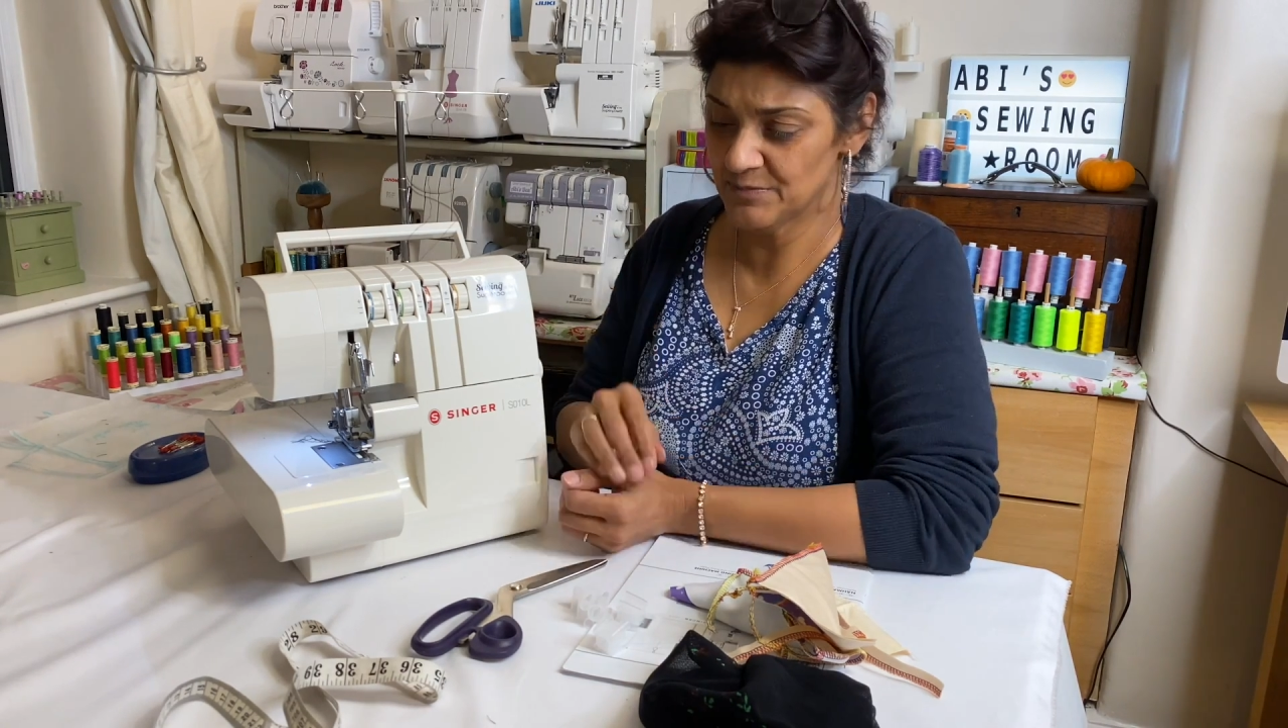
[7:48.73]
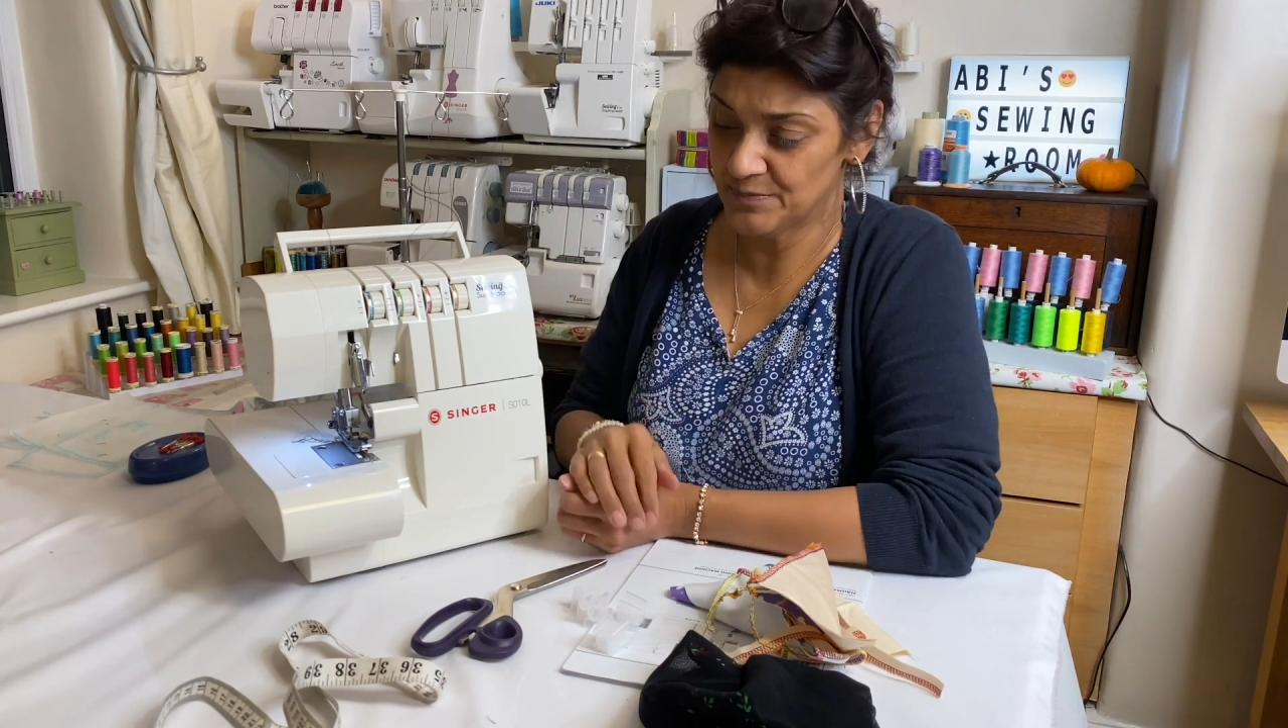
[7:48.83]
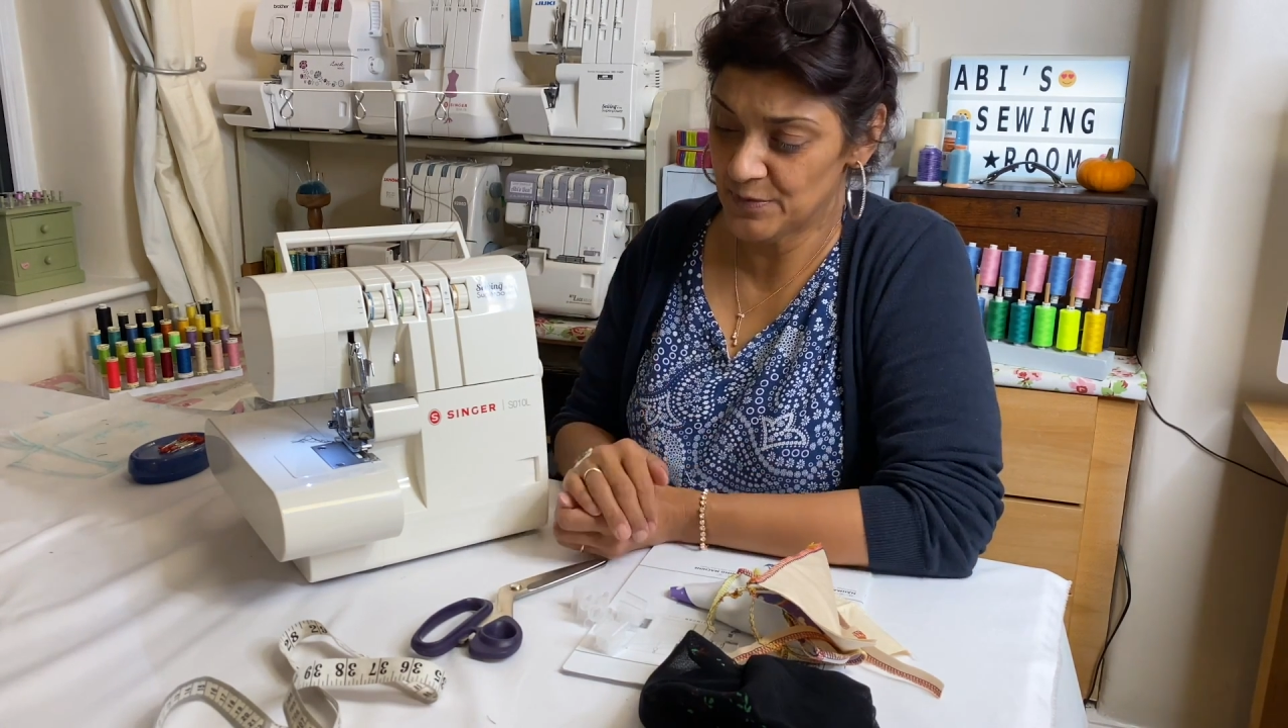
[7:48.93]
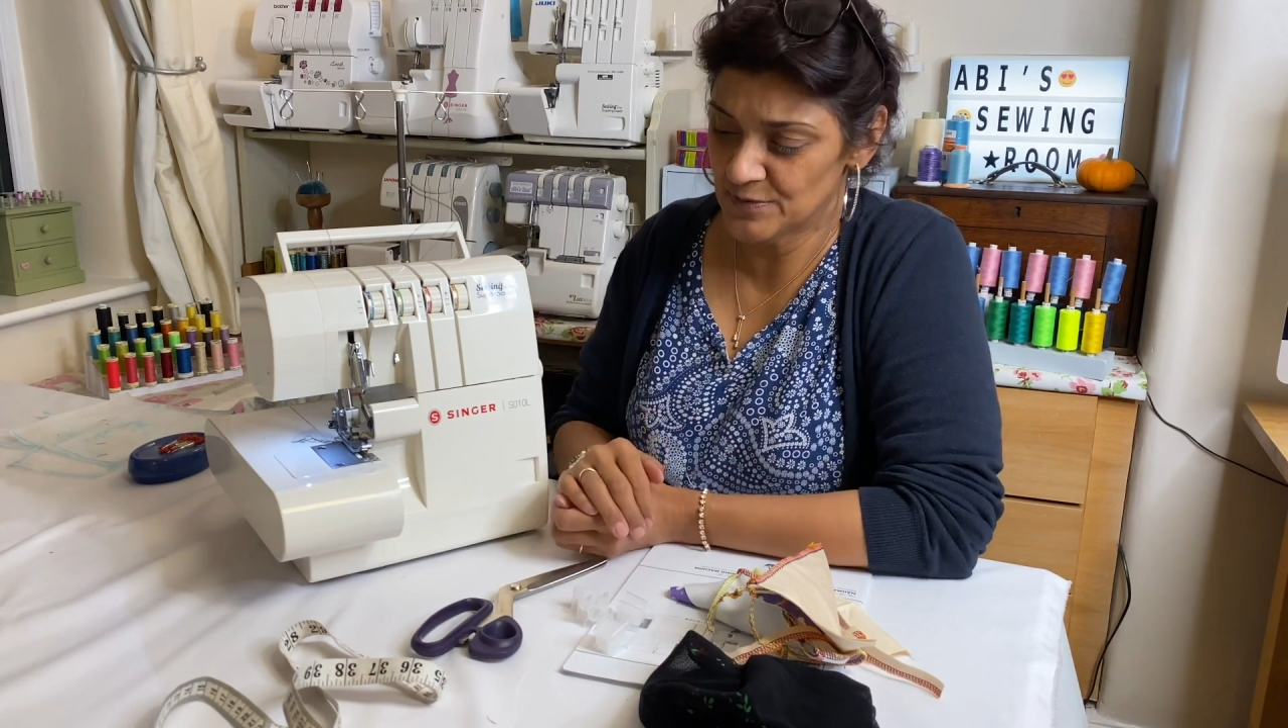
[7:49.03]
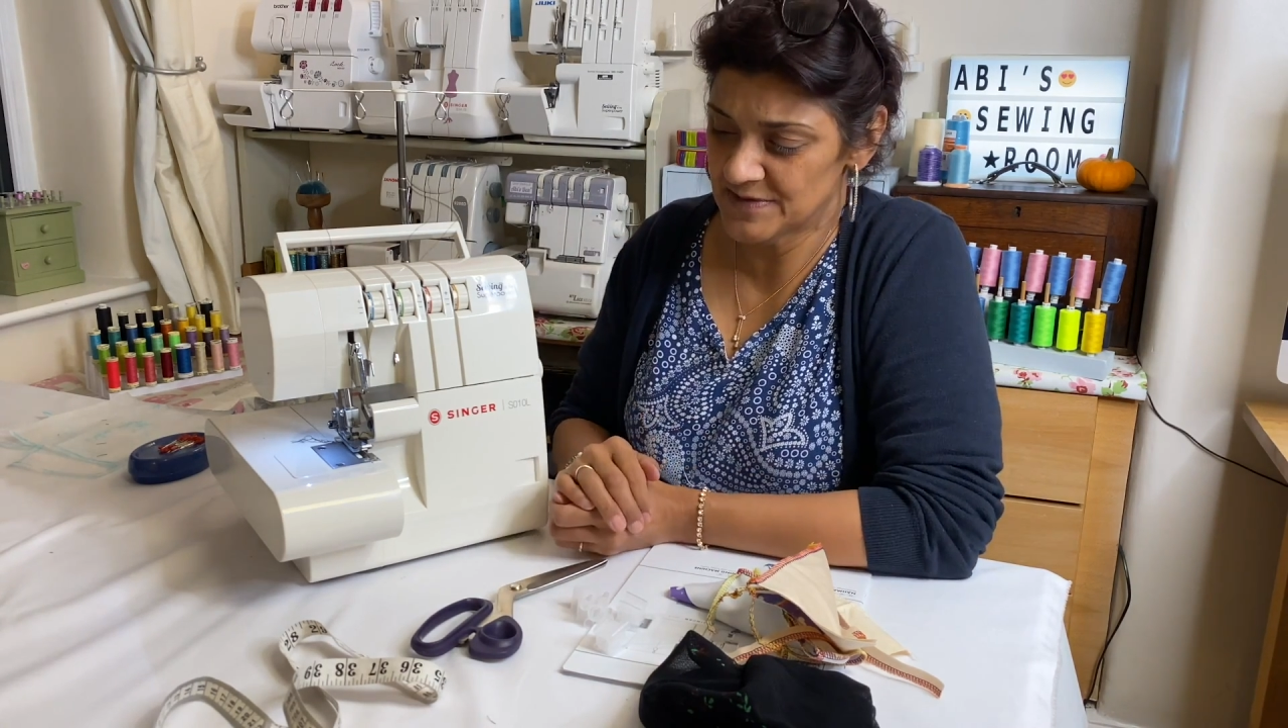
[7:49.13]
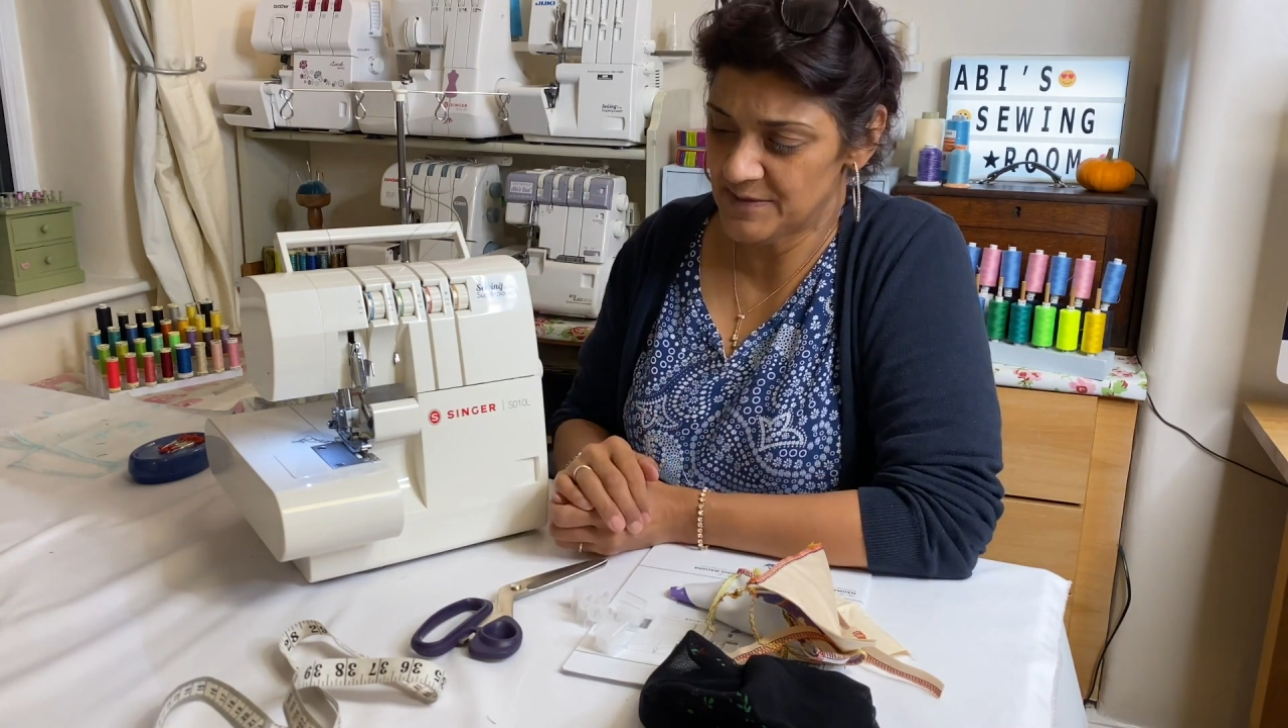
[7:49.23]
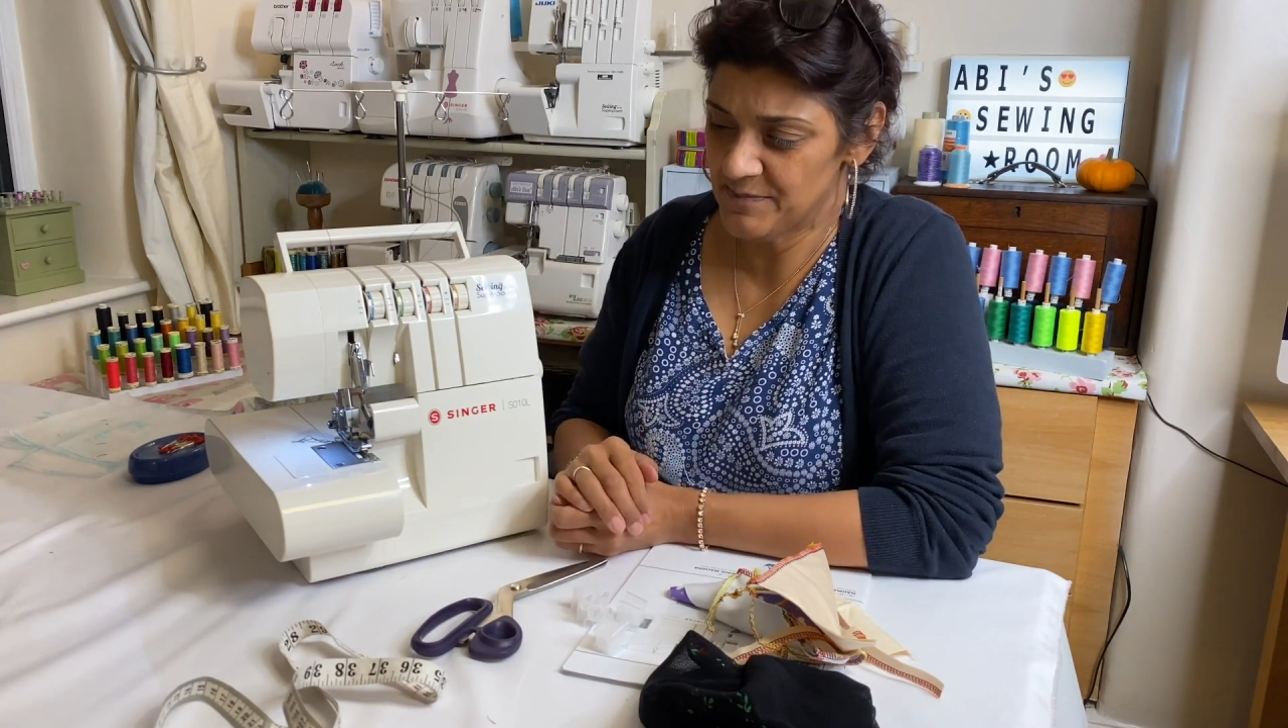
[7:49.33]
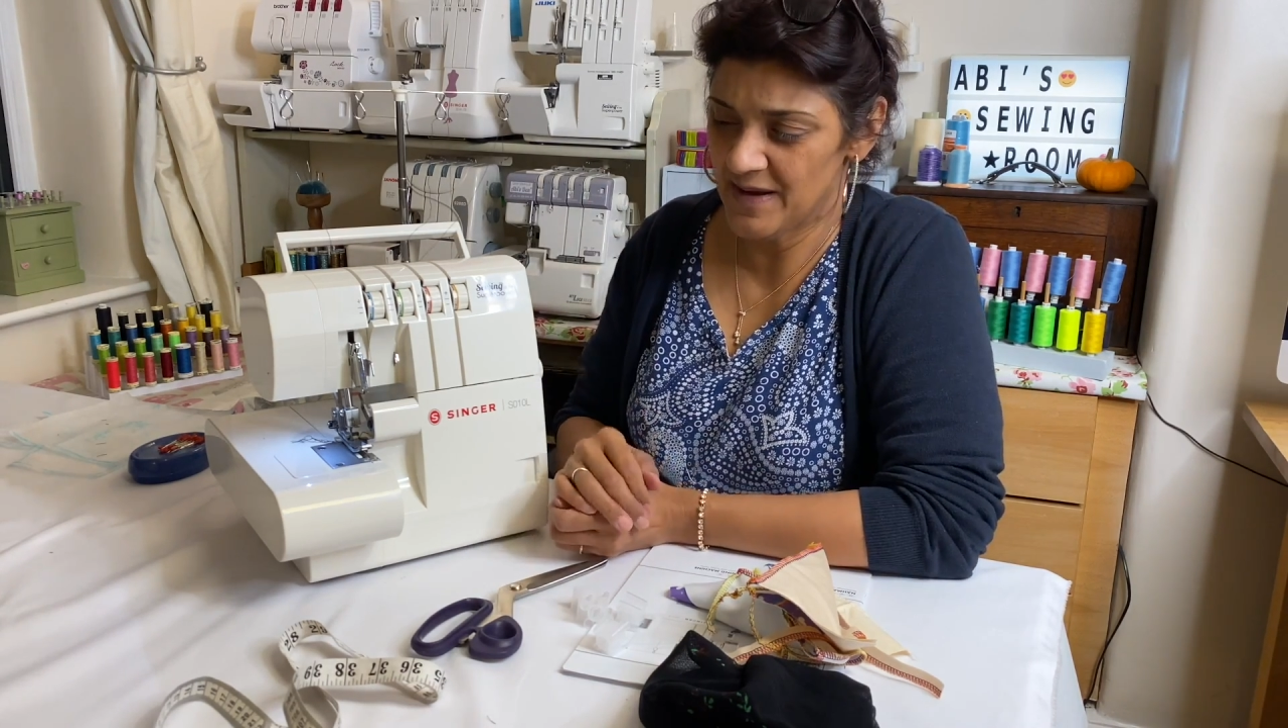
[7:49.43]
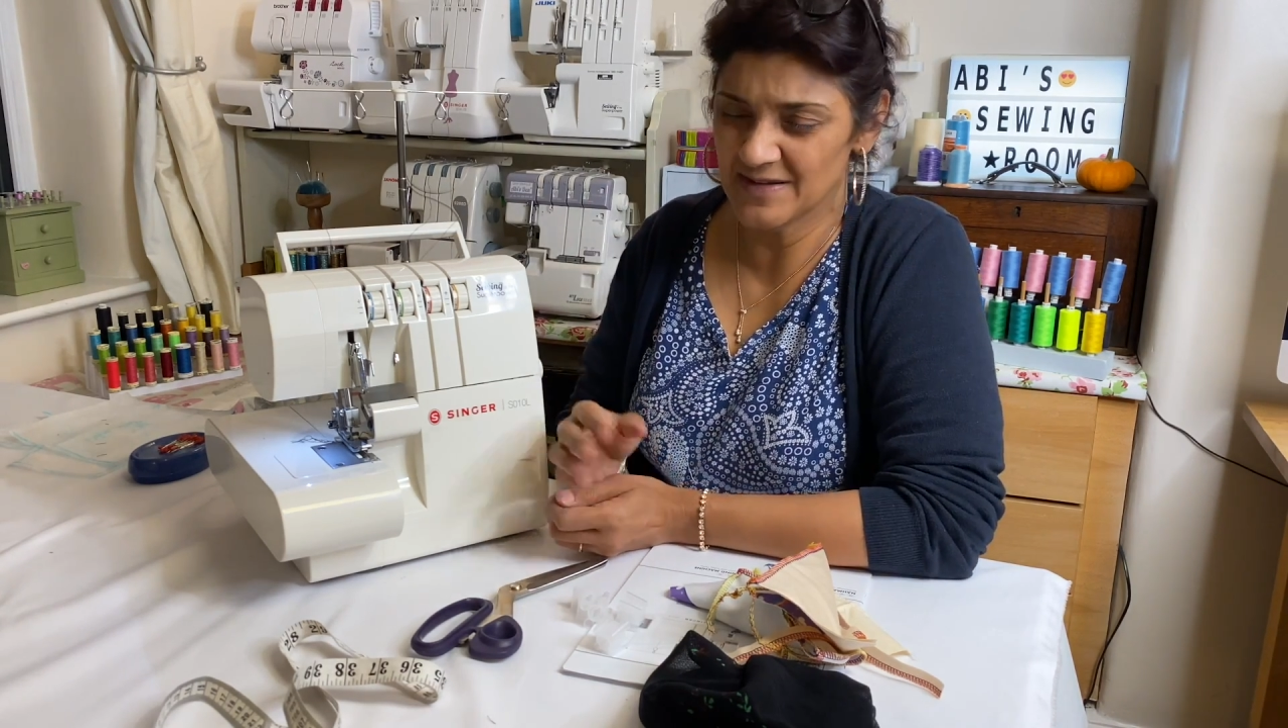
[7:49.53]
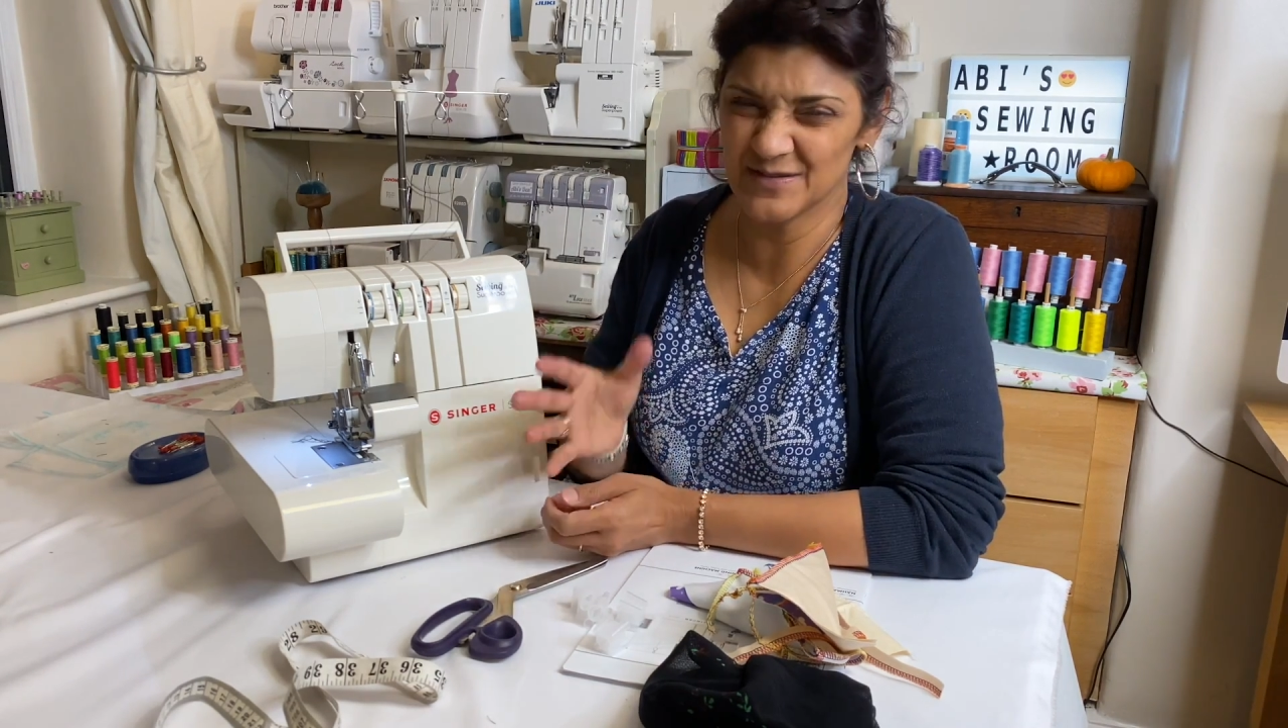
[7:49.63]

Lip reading: pulls it back,